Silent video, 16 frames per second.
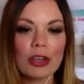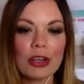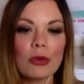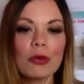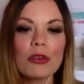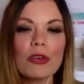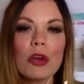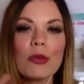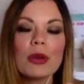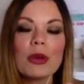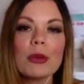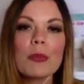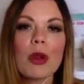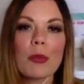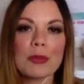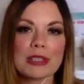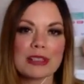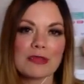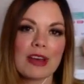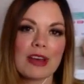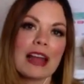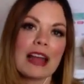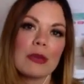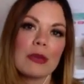growing a property's
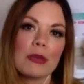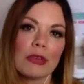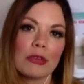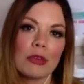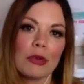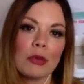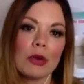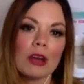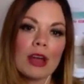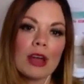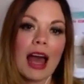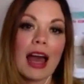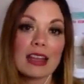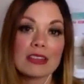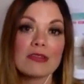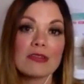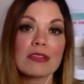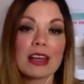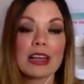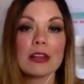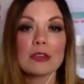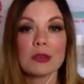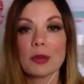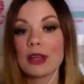value through adding
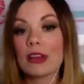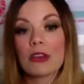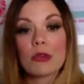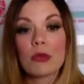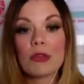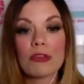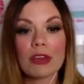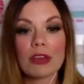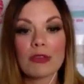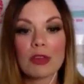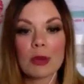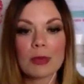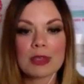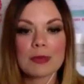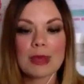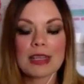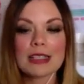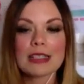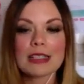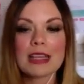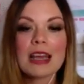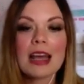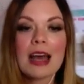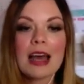value to it through a refurbishment.
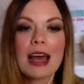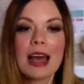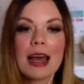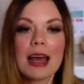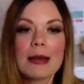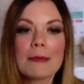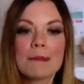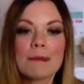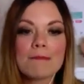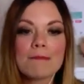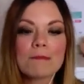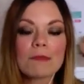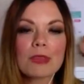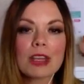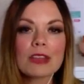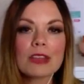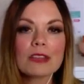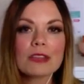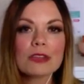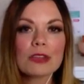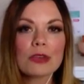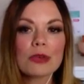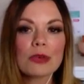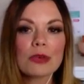
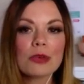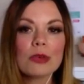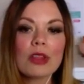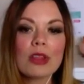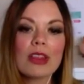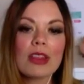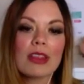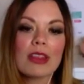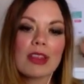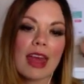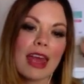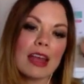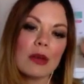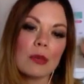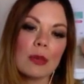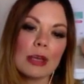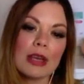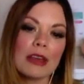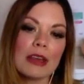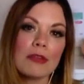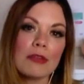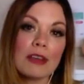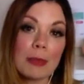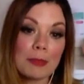So then
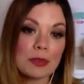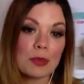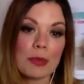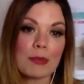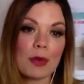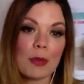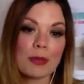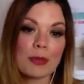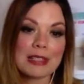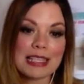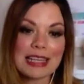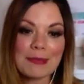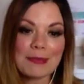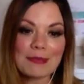we flipped one property,